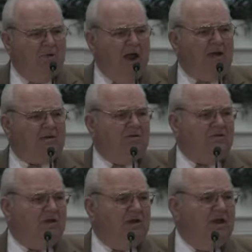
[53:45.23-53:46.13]

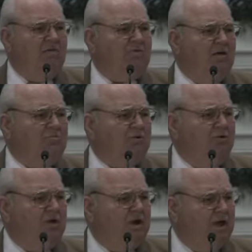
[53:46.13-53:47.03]
Practice it. Live up to
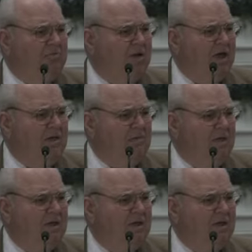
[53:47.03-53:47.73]
it. Amen.